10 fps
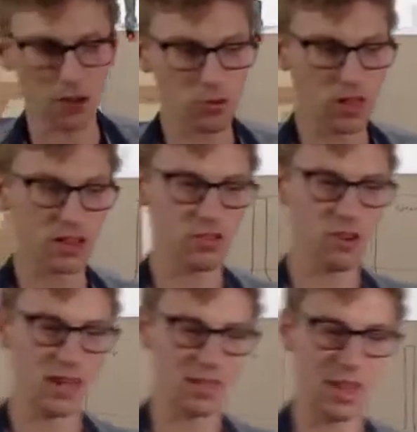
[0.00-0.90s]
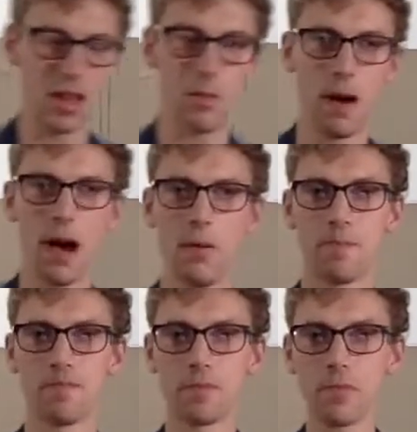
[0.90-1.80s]
thing to really think
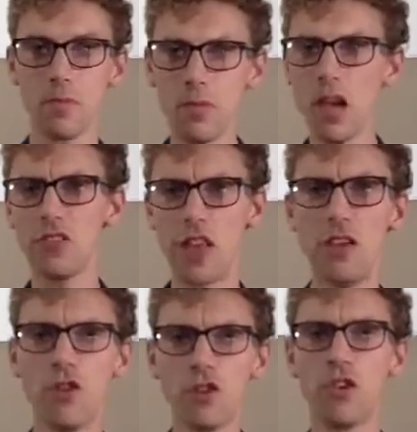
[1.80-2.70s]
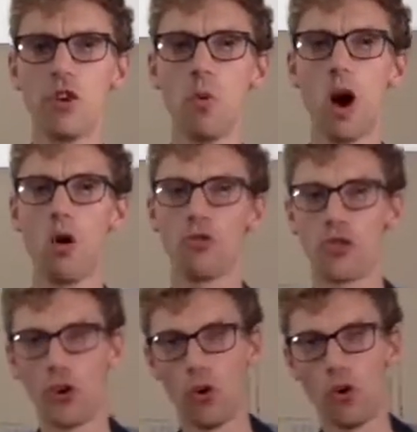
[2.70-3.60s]
about is that if you're doing a world
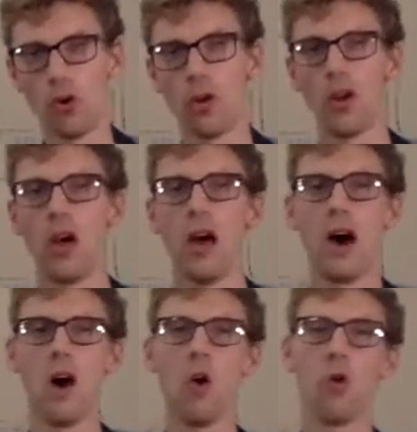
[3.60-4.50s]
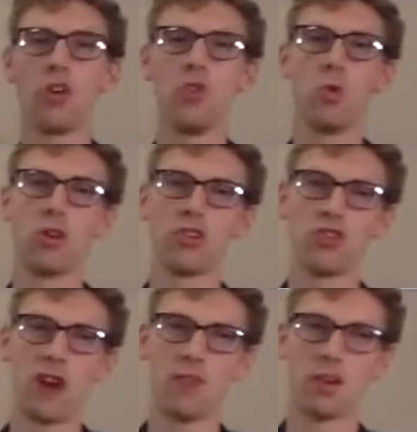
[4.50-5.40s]
tour, or you want to
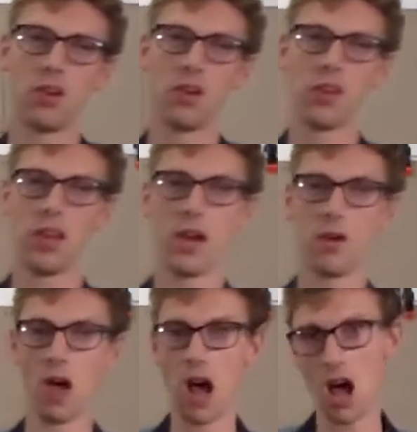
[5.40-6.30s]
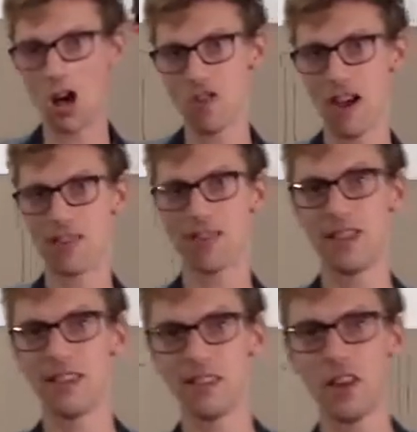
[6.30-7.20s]
travel at, a greater
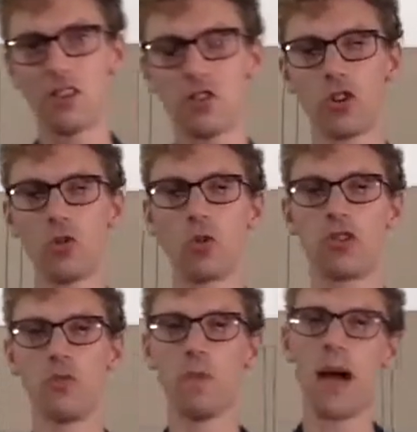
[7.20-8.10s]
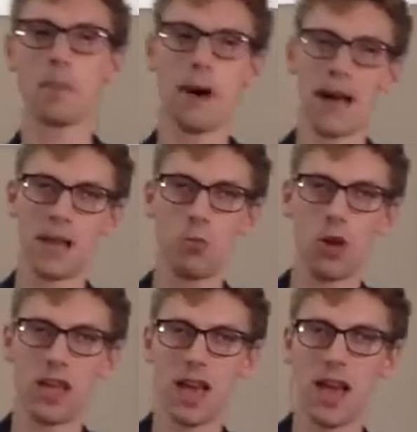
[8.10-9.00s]
distance, or you want to do backpacking
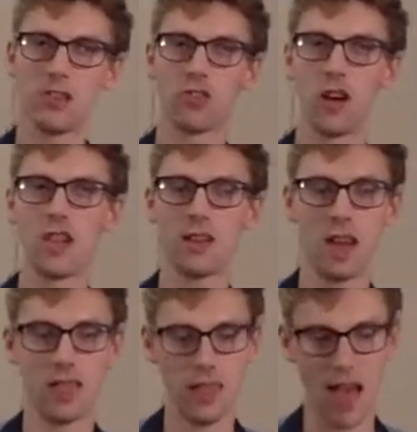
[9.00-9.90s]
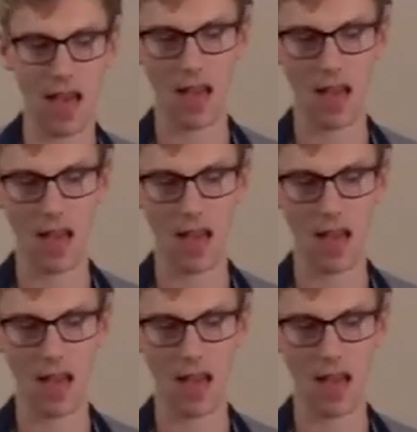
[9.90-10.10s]
weekends or anything like that,